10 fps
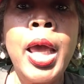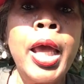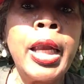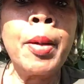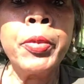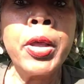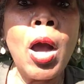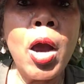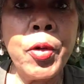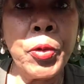and I'm the
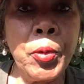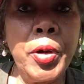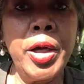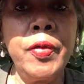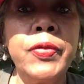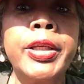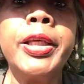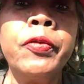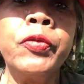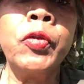author of The
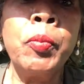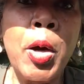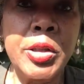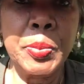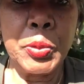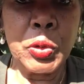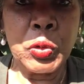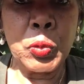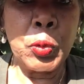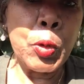Gift of Multiple
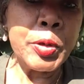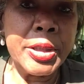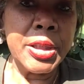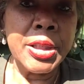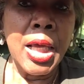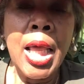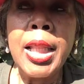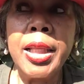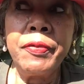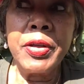Sclerosis,
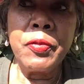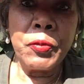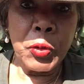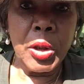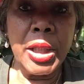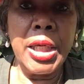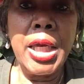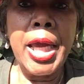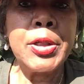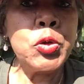Living
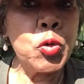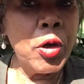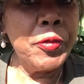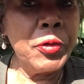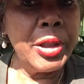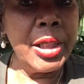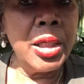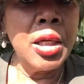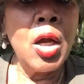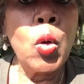Fully and
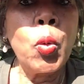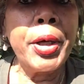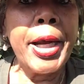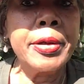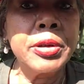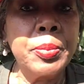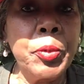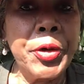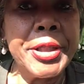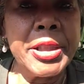Joyfully Without
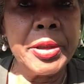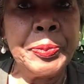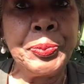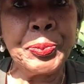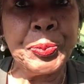Depression.